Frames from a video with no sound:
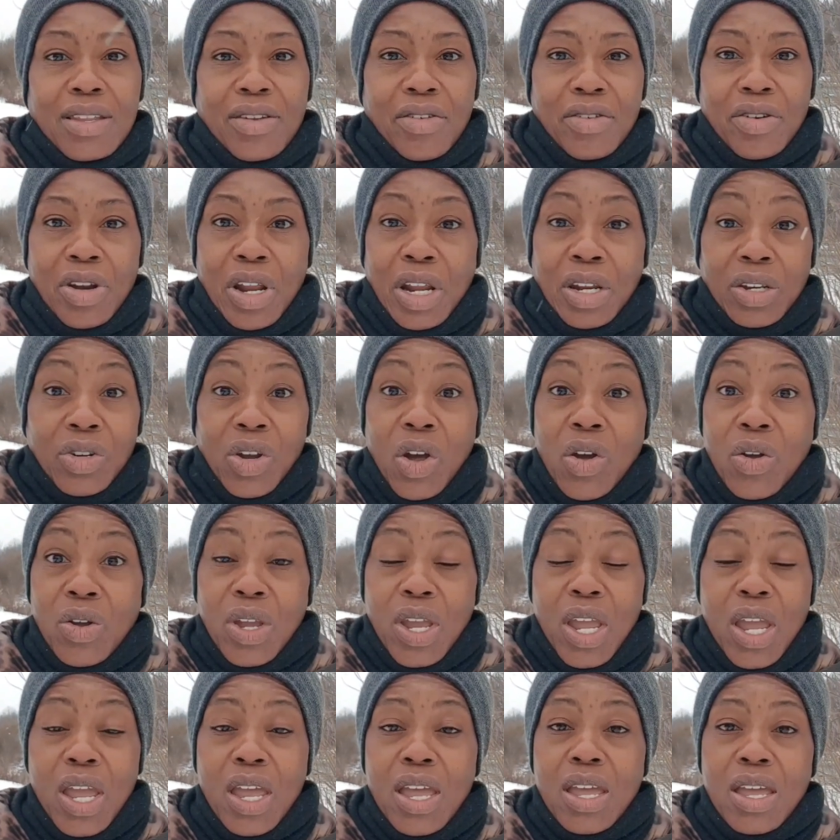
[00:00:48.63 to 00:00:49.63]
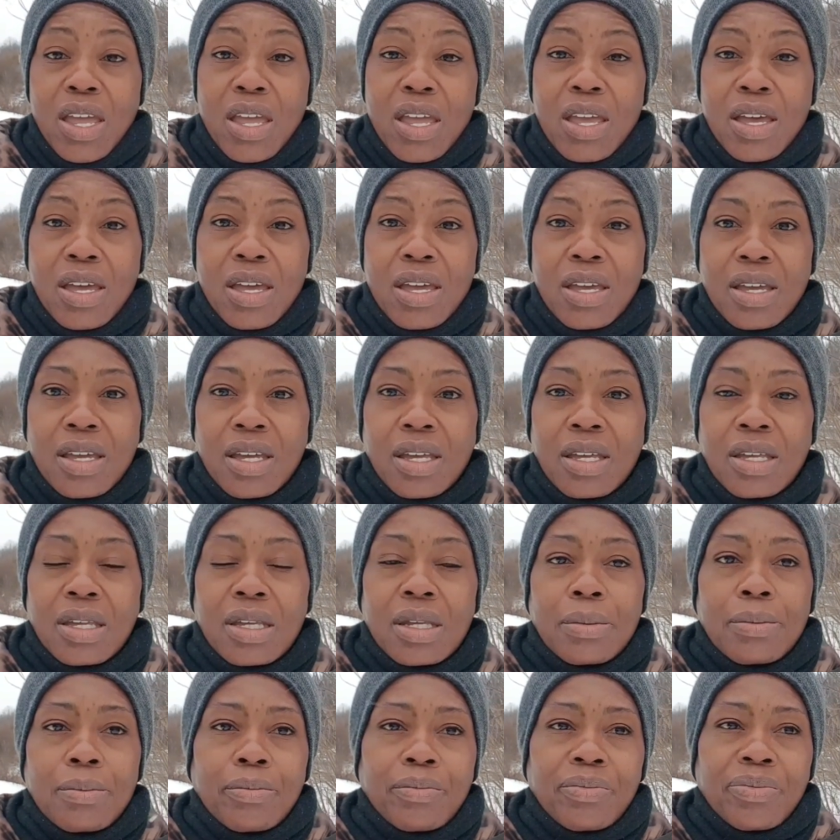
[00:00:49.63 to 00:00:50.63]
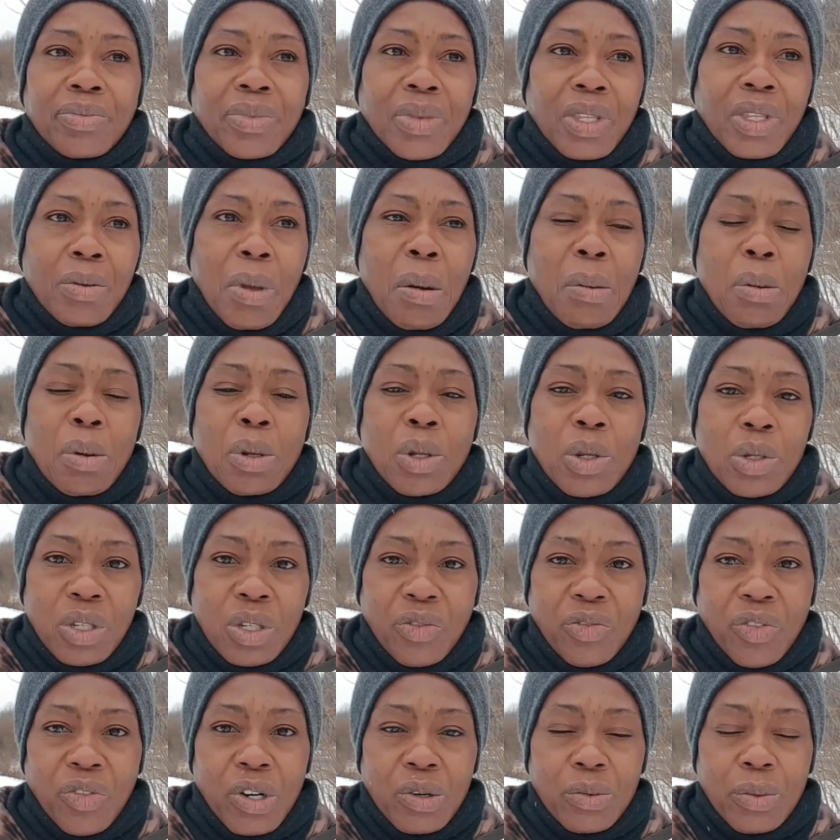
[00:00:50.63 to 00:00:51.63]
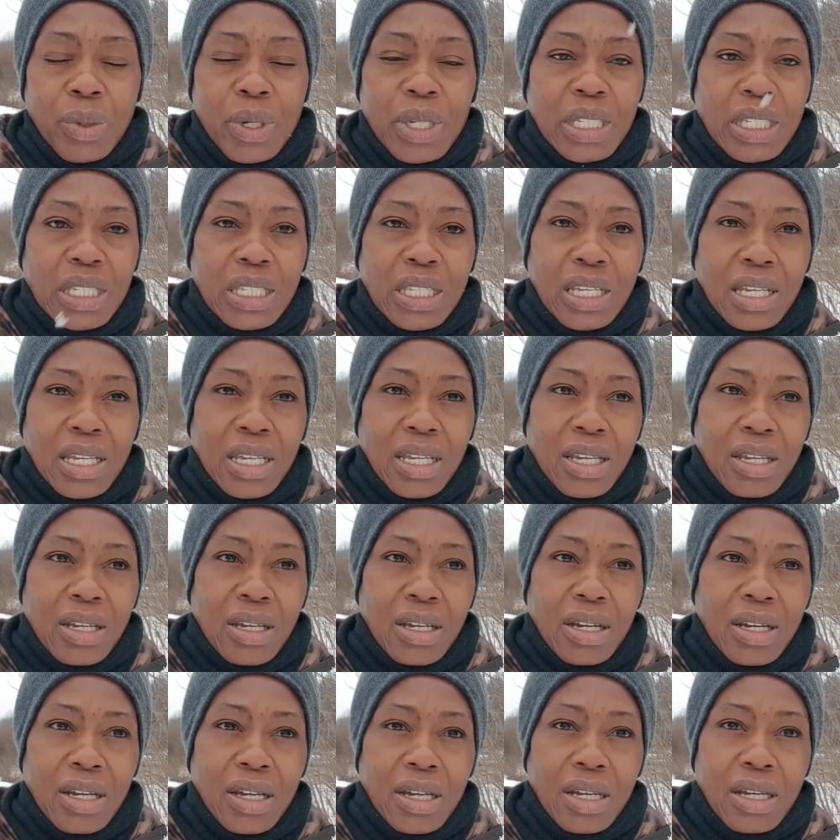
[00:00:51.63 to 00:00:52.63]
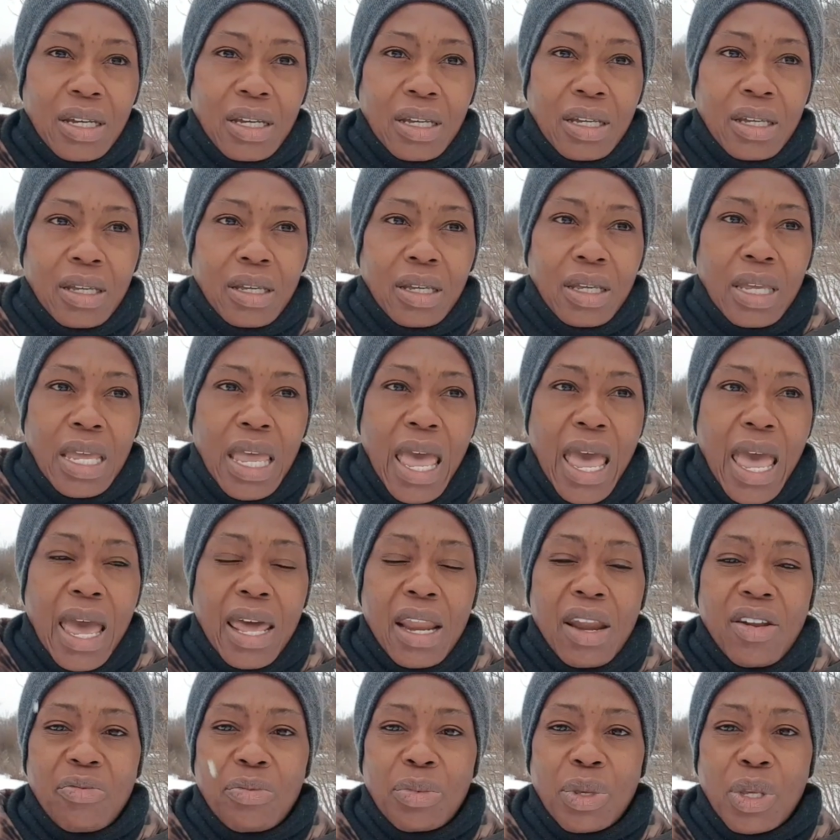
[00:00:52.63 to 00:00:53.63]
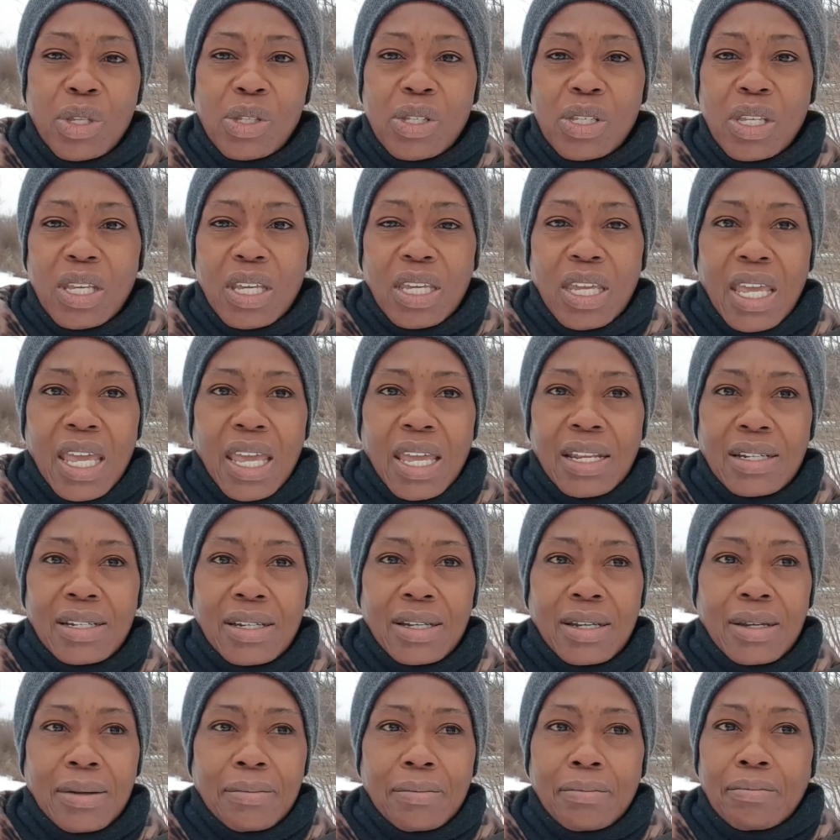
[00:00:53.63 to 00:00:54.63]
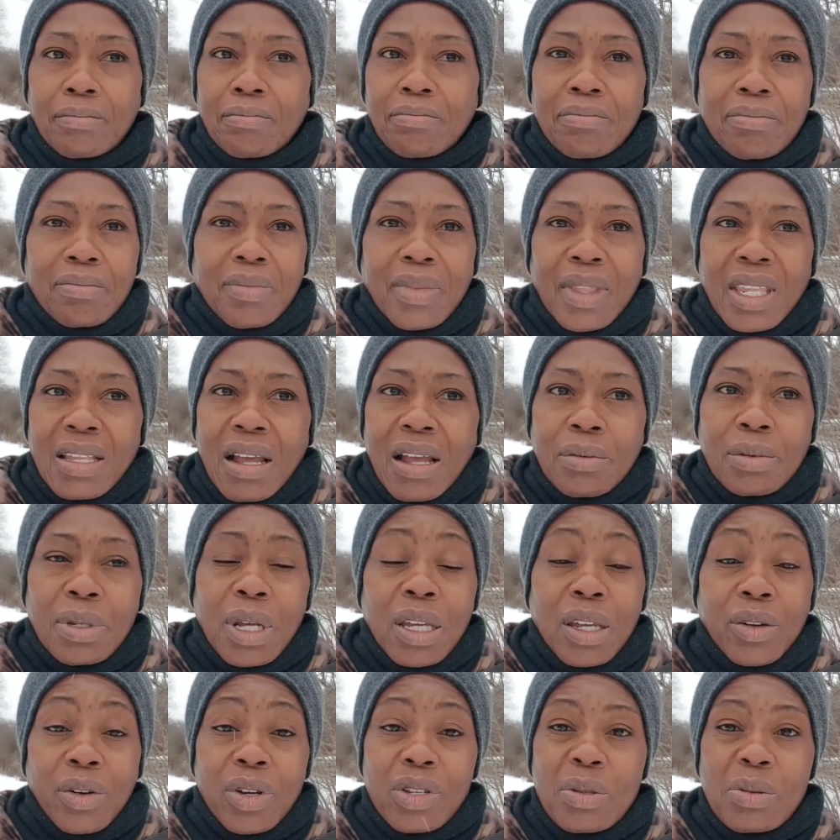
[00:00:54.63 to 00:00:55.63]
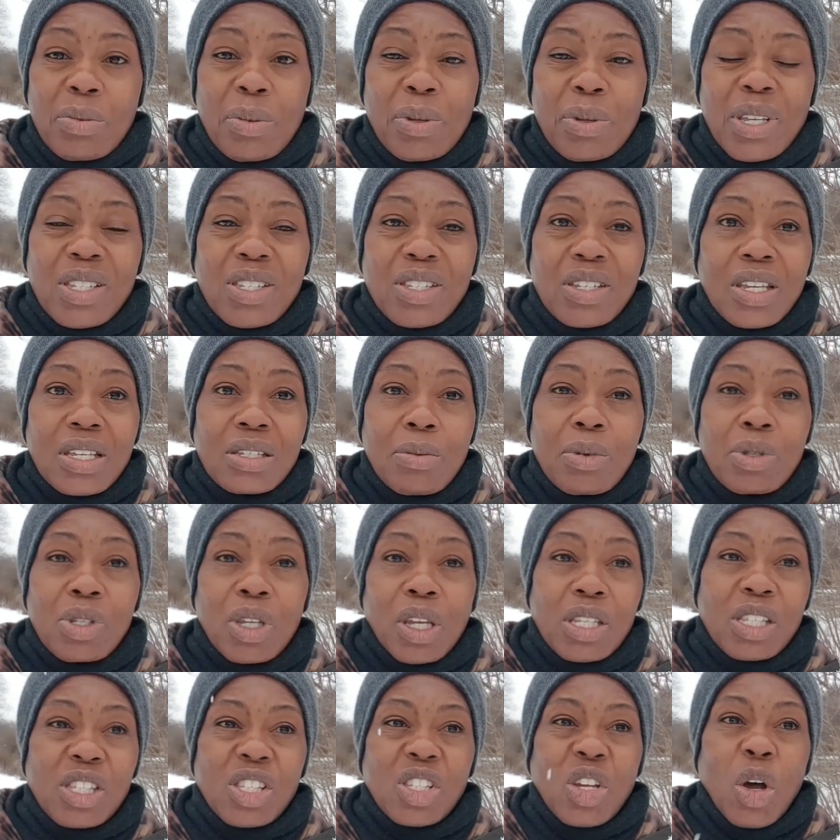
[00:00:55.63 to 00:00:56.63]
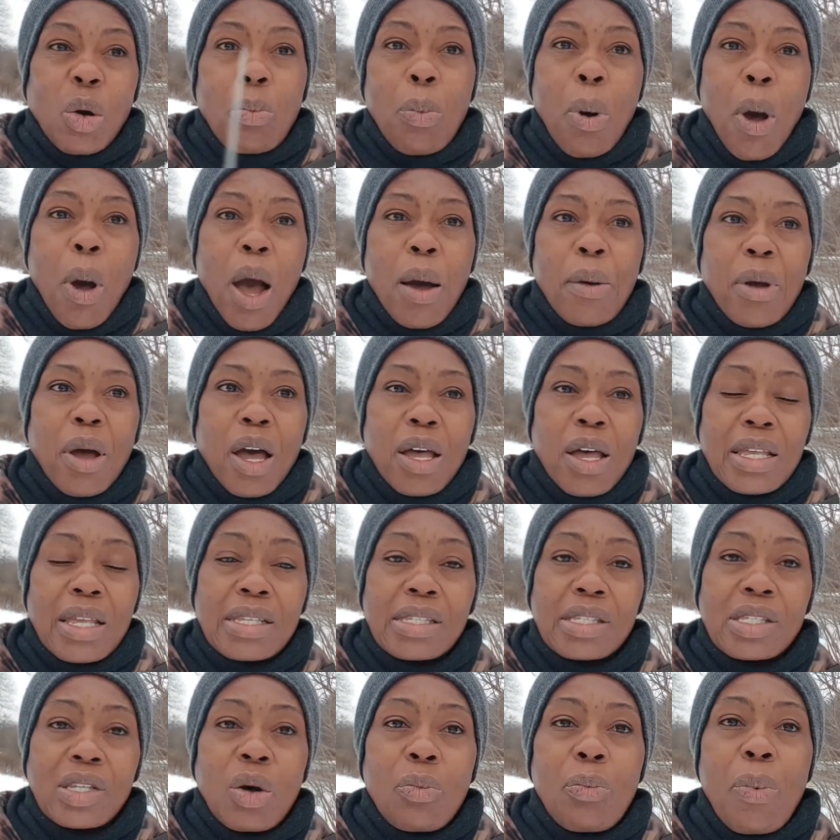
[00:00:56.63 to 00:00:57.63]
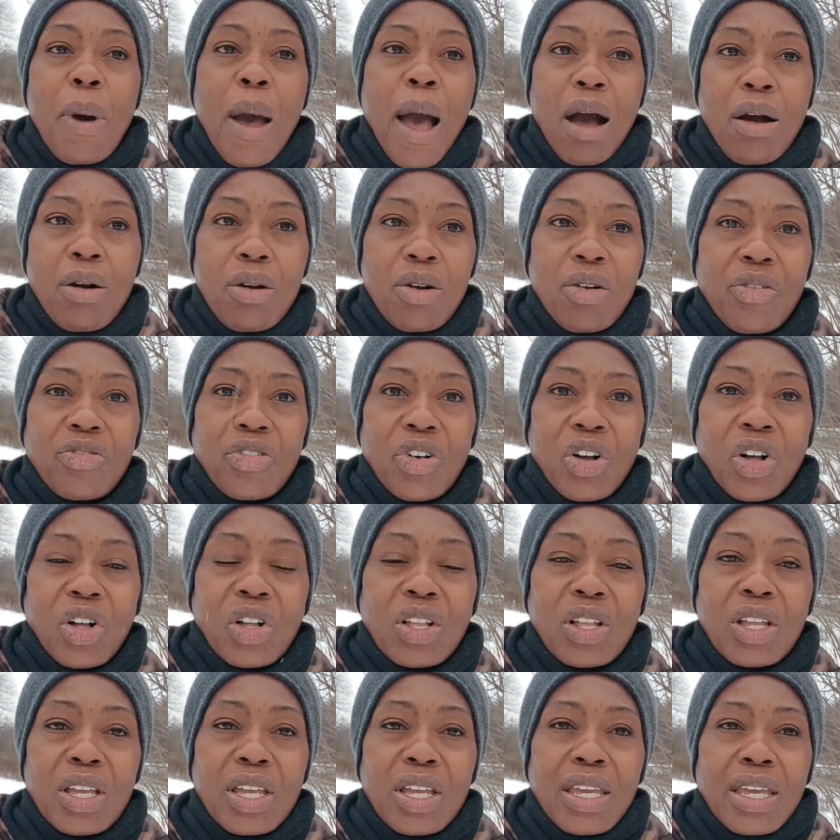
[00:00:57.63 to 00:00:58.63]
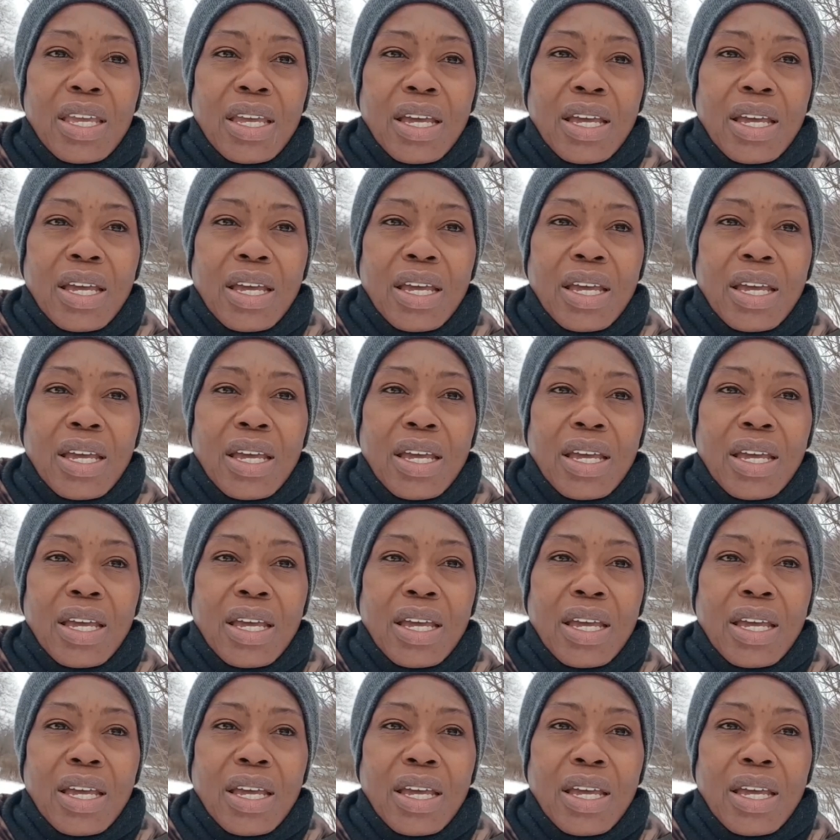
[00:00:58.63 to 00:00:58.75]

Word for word: They're not joking. Remember, Lucifer was the head of music, and I'm telling you, Christmas music is so powerful.